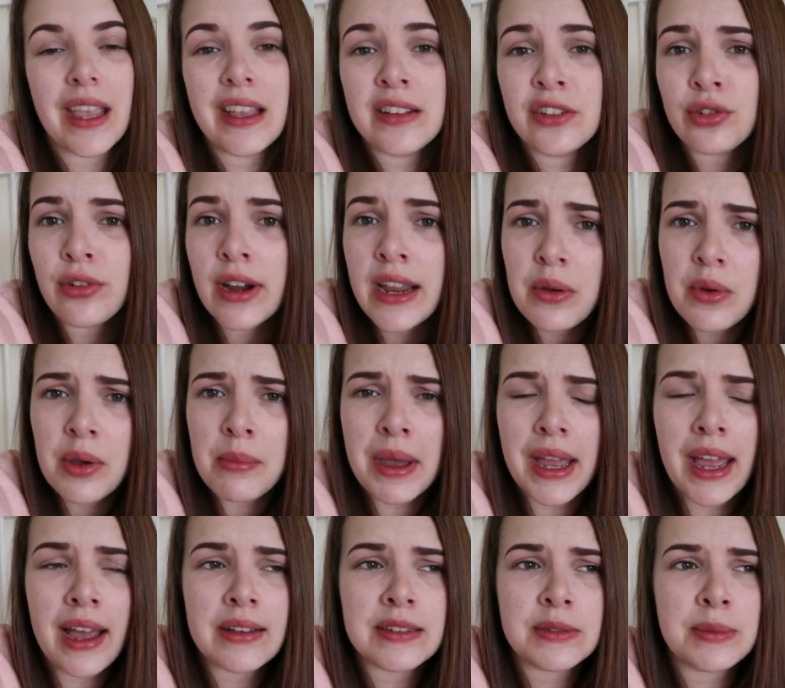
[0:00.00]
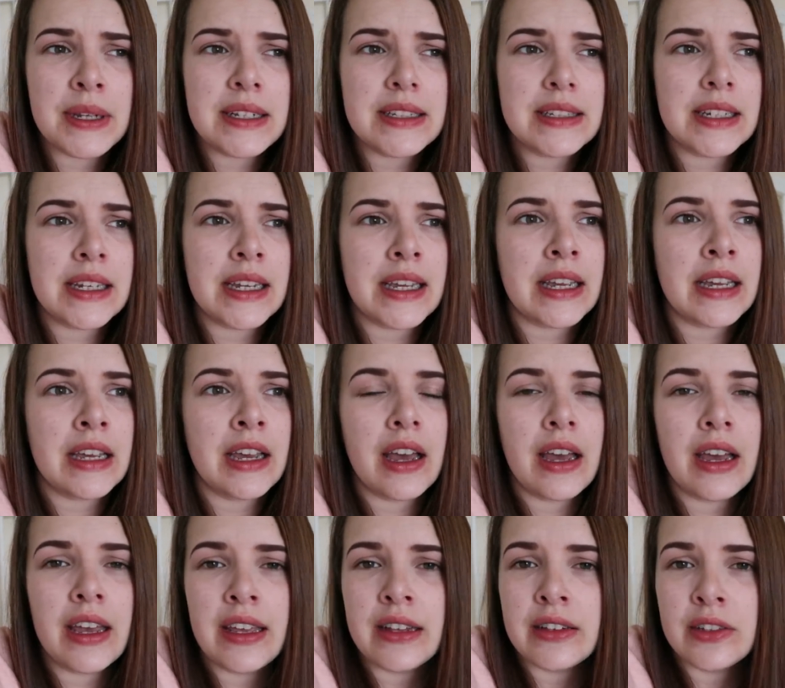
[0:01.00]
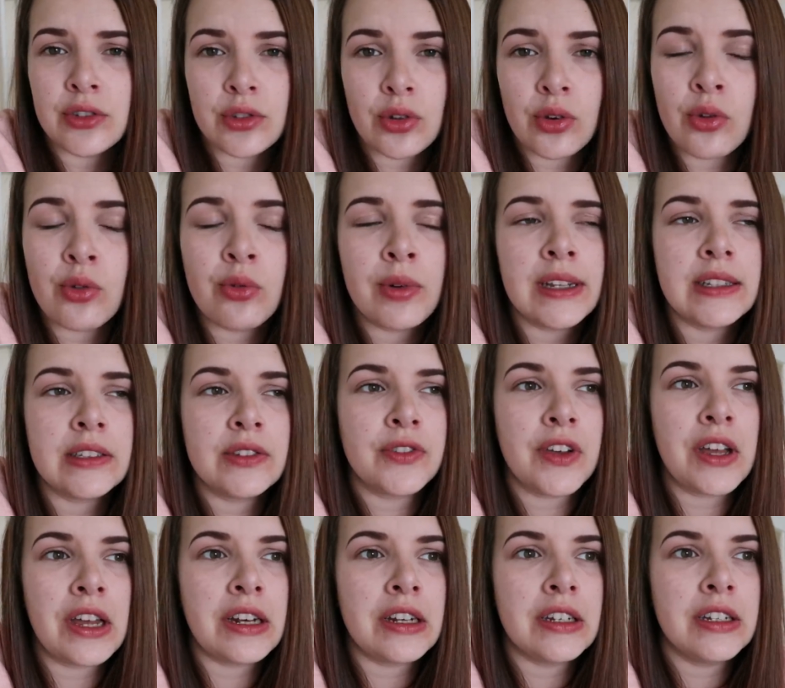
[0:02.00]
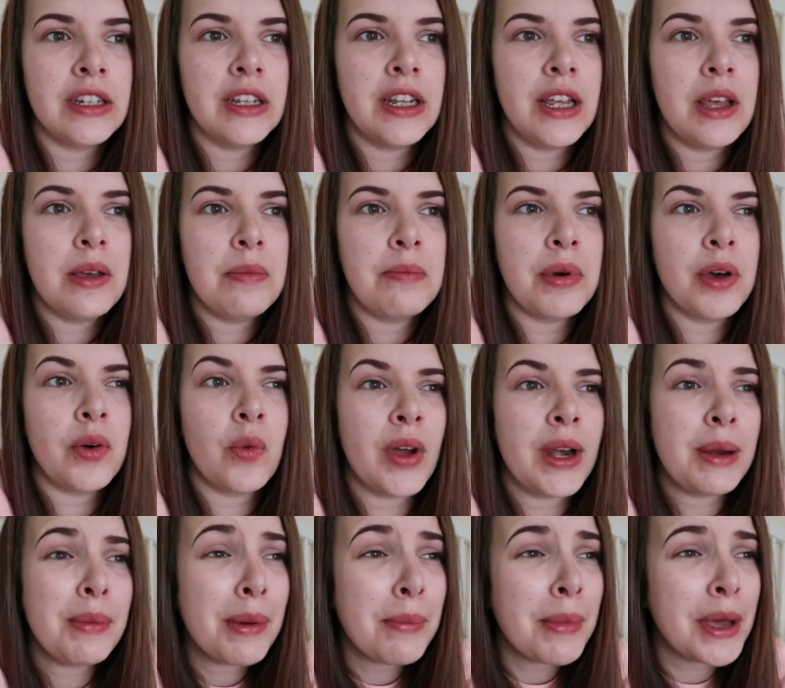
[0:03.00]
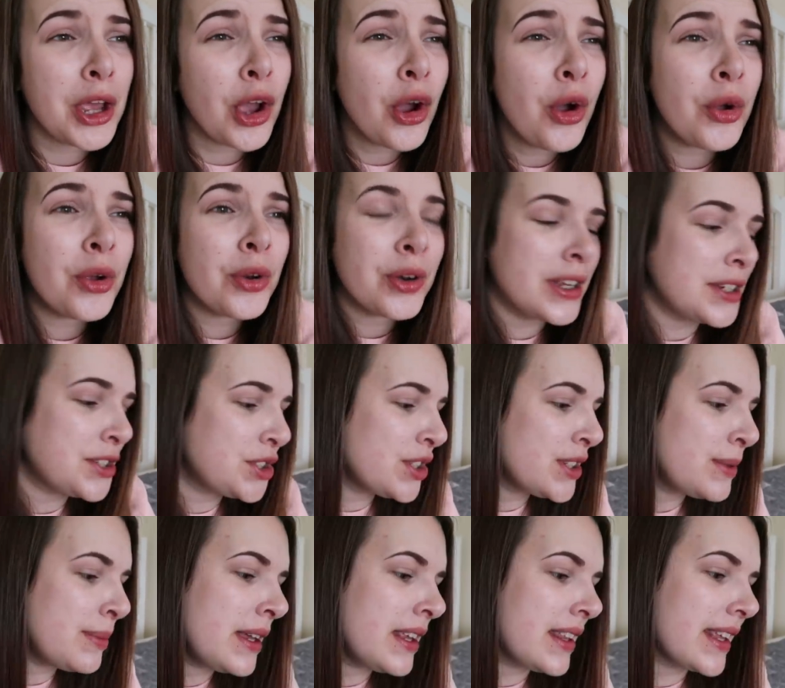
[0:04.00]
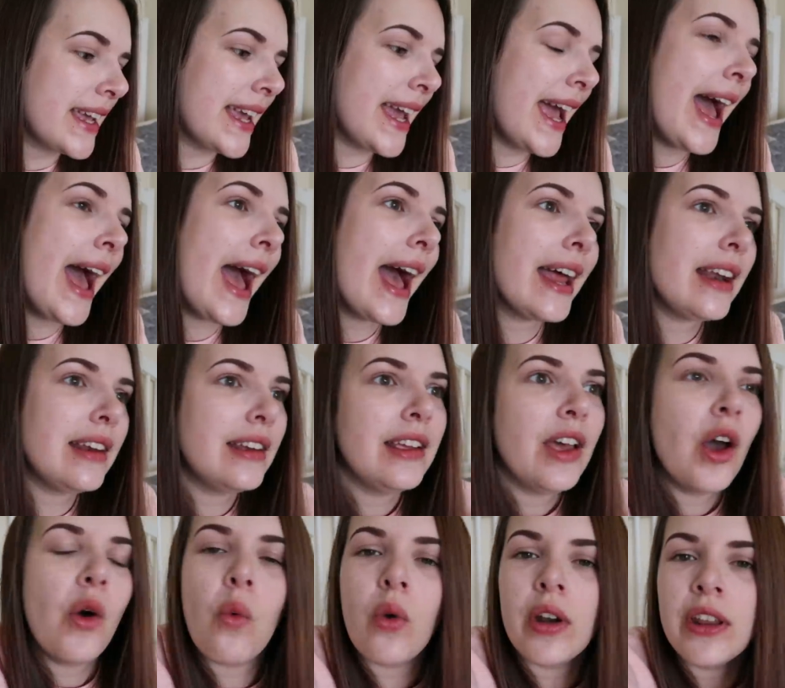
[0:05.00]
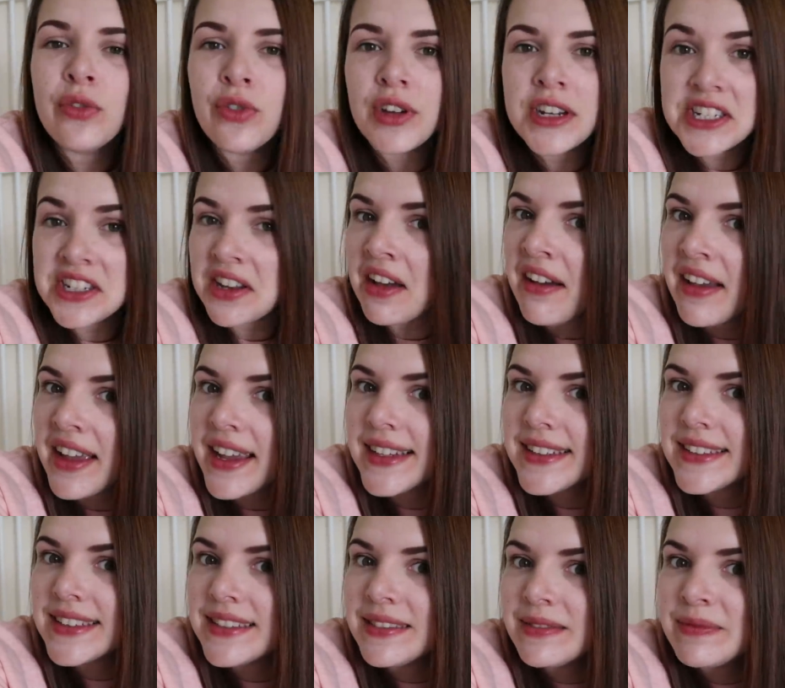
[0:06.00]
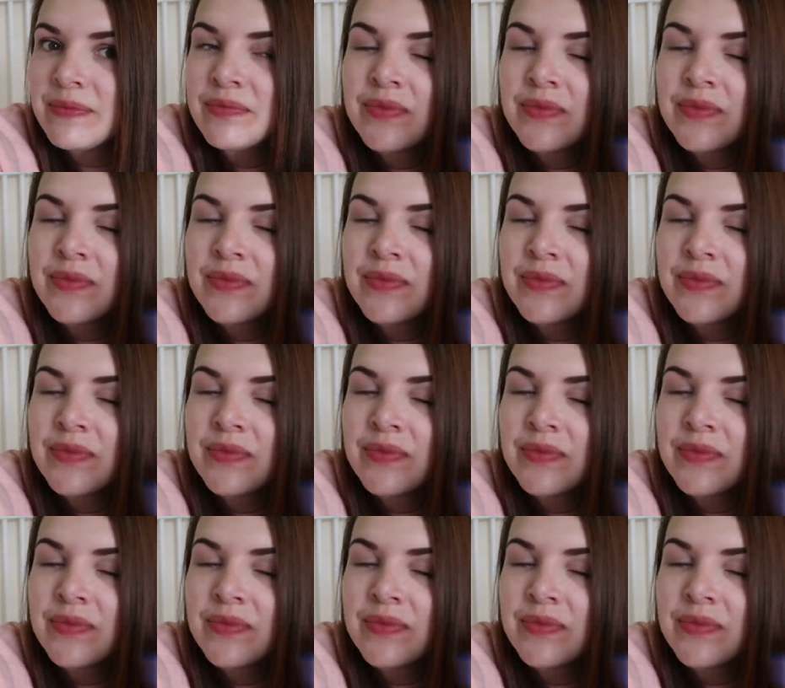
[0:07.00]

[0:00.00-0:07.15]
It's great when my housemates are here. It's always fun. But when I'm on my own, it's just me and the cat. What if I died?